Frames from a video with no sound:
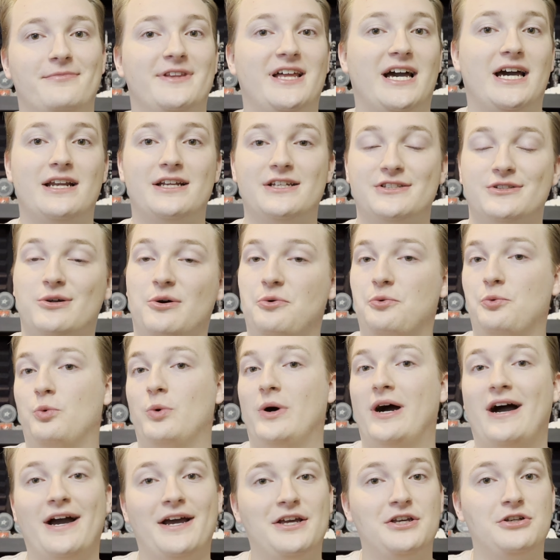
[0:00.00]
That is
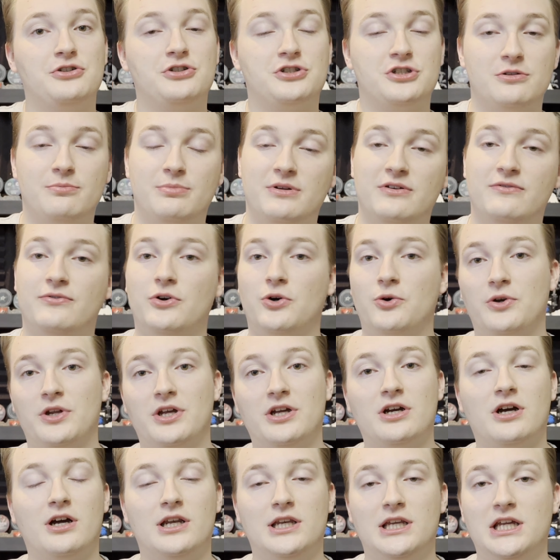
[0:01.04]
why you should be
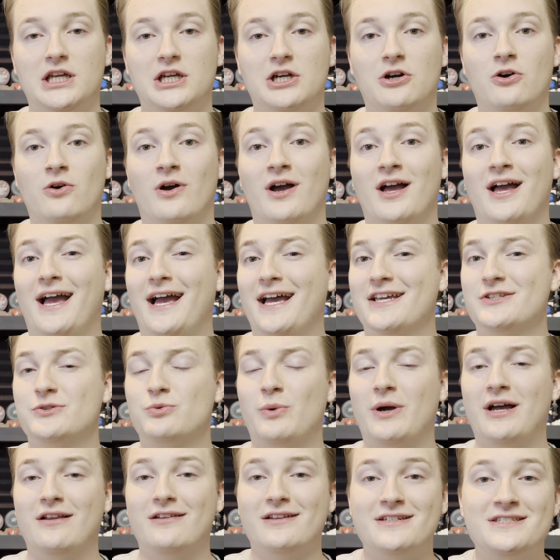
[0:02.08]
voting on Neo, as
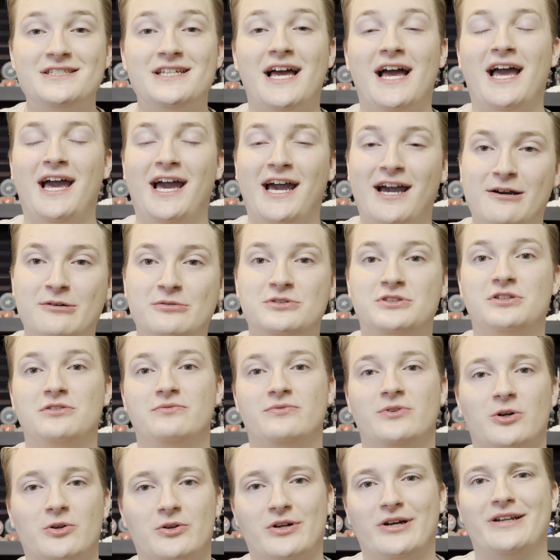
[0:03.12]
well as how to
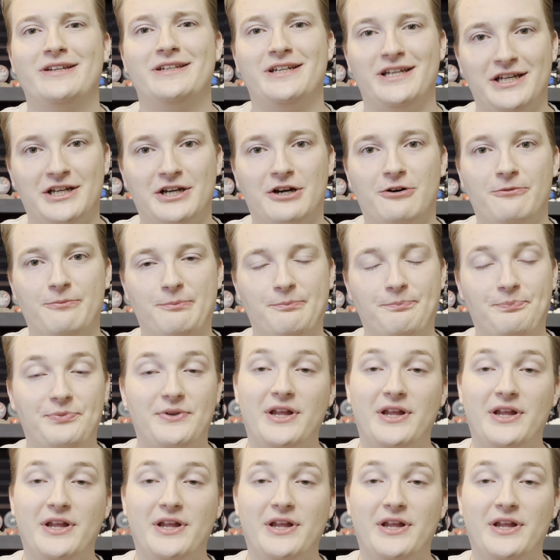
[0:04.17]
vote on Neo.